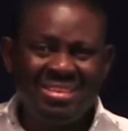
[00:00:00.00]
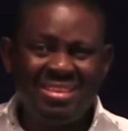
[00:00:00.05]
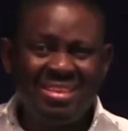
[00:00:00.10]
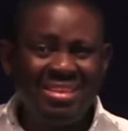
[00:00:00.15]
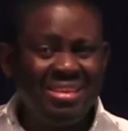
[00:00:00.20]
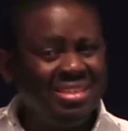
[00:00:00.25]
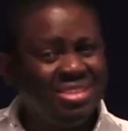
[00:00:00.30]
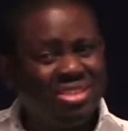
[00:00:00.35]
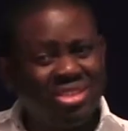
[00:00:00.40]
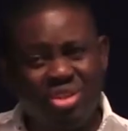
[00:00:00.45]

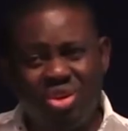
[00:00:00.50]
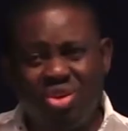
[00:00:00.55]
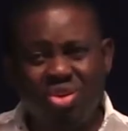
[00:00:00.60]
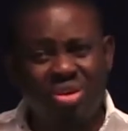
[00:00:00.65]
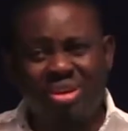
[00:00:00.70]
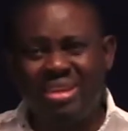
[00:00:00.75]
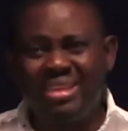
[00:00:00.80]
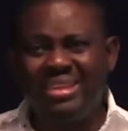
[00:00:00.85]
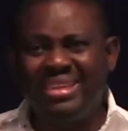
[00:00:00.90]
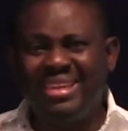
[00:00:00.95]
is
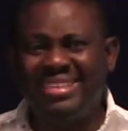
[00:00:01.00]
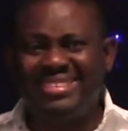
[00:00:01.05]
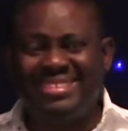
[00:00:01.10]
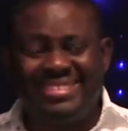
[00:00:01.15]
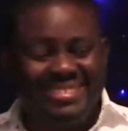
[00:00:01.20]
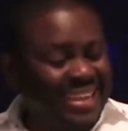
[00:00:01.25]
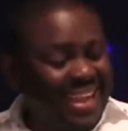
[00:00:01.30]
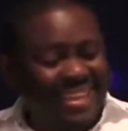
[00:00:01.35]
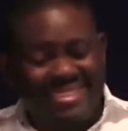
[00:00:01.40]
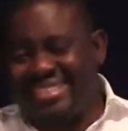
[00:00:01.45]
godliness,
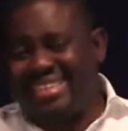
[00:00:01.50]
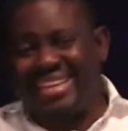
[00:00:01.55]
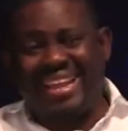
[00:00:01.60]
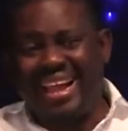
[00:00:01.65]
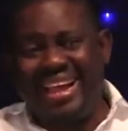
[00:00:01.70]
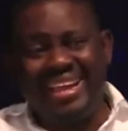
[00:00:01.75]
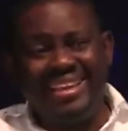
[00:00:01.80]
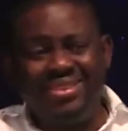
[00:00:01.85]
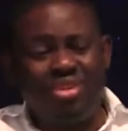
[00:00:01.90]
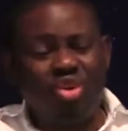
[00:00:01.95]
that
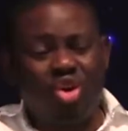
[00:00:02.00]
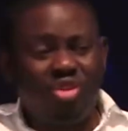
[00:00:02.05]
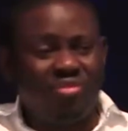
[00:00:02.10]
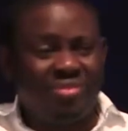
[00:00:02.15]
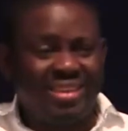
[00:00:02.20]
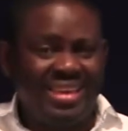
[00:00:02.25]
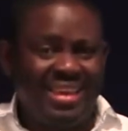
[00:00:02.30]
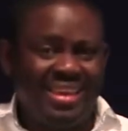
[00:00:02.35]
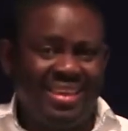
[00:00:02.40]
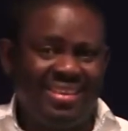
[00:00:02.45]
kind
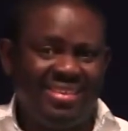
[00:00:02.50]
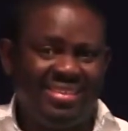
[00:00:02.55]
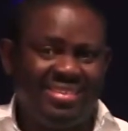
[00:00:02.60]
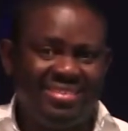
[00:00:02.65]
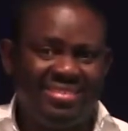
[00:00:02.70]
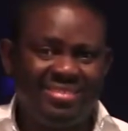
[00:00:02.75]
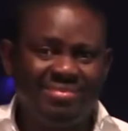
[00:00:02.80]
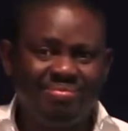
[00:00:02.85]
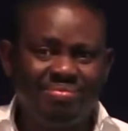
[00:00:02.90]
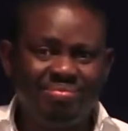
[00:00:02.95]
of
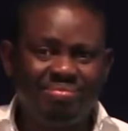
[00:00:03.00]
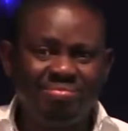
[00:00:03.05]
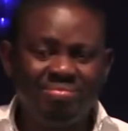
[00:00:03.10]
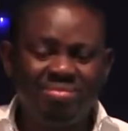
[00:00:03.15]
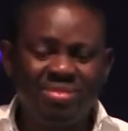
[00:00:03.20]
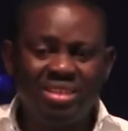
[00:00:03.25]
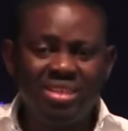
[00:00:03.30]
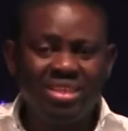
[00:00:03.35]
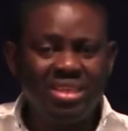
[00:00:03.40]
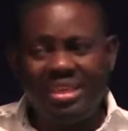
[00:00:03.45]
gain
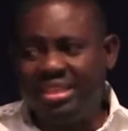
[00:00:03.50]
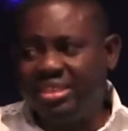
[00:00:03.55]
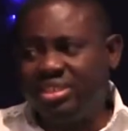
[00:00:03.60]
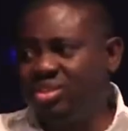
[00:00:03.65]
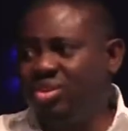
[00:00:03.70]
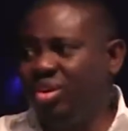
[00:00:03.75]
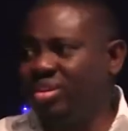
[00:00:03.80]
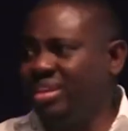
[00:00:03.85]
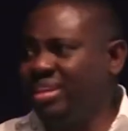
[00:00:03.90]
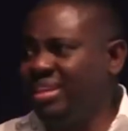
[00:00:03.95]
is
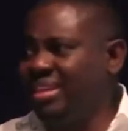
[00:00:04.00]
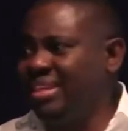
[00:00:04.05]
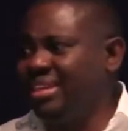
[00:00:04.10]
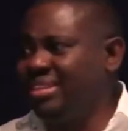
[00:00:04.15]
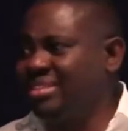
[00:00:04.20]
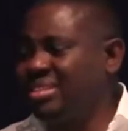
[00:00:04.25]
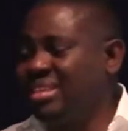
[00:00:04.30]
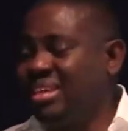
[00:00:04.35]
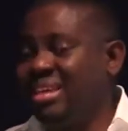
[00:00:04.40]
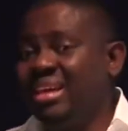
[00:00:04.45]

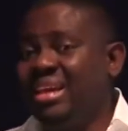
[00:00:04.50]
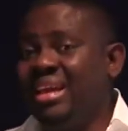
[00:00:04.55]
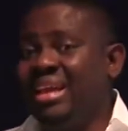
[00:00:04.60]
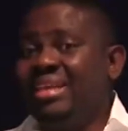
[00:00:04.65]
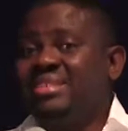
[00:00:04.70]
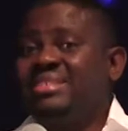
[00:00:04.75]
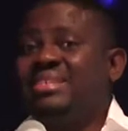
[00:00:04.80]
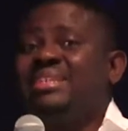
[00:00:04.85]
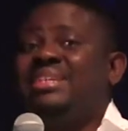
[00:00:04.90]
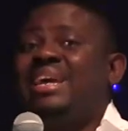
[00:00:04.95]
godliness,
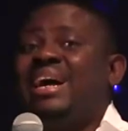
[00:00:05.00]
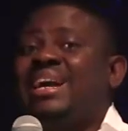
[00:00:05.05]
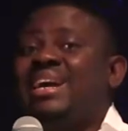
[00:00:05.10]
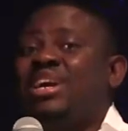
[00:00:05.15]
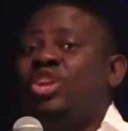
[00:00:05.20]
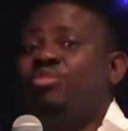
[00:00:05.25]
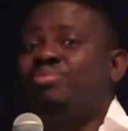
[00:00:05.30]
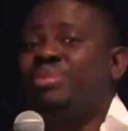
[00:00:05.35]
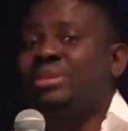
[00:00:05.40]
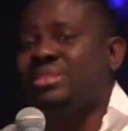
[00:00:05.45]
they say that
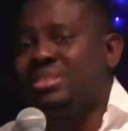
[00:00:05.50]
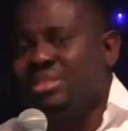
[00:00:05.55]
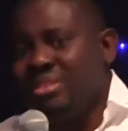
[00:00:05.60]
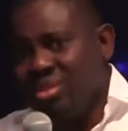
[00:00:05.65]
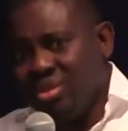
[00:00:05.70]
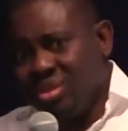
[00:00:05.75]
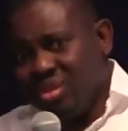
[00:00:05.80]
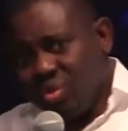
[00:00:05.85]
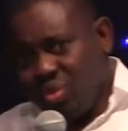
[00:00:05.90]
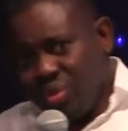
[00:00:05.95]
kind of
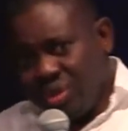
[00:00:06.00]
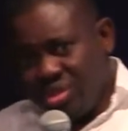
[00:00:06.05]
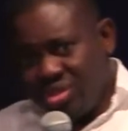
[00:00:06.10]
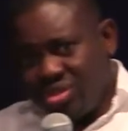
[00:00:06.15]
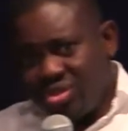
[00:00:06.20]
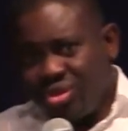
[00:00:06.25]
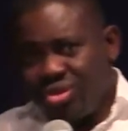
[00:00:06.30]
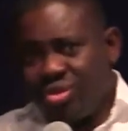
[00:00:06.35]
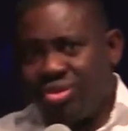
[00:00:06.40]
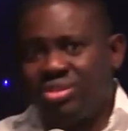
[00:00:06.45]
person,
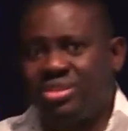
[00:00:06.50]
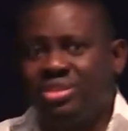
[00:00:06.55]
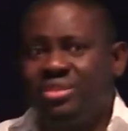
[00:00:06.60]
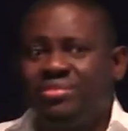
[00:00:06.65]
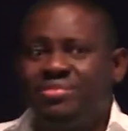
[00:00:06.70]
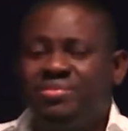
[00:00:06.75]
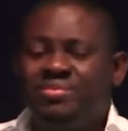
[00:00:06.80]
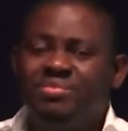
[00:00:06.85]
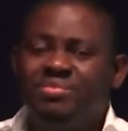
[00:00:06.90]
withdraw yourself.